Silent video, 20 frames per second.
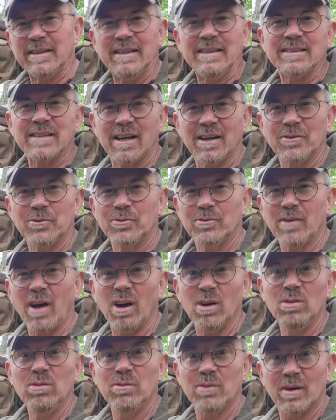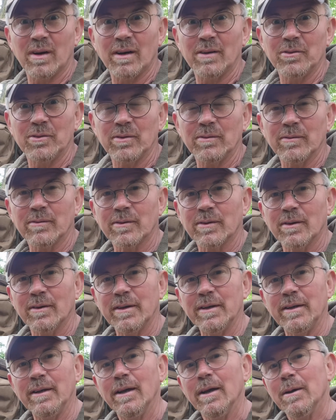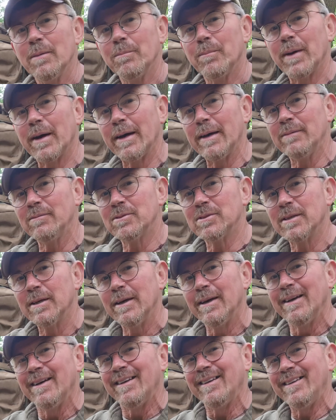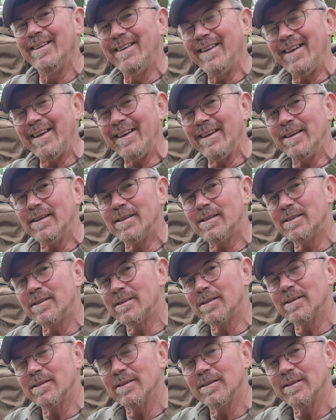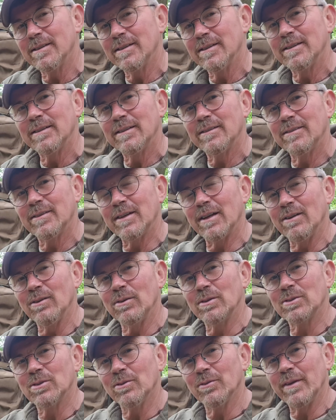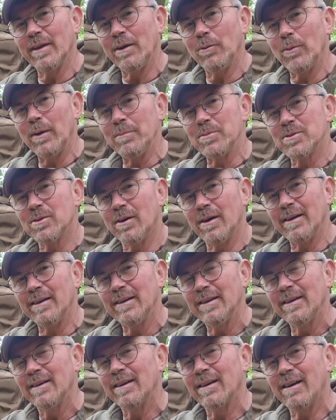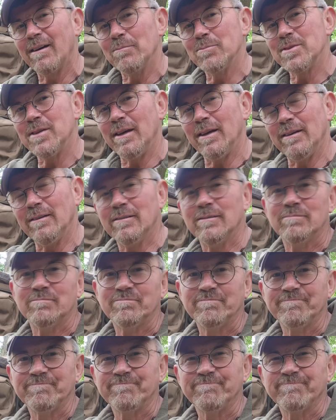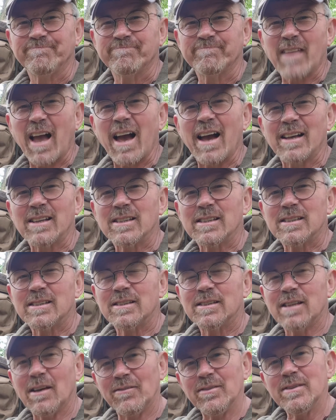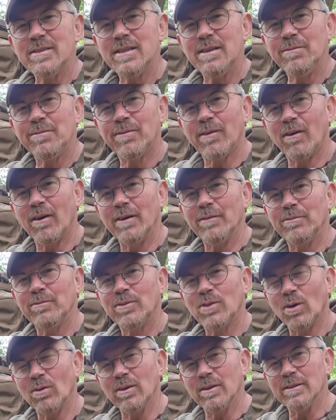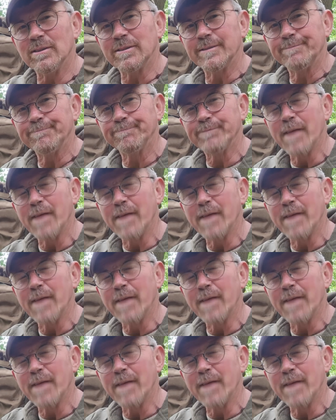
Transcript: is over 130 pounds, this, when I looked on their website, comes in at $75.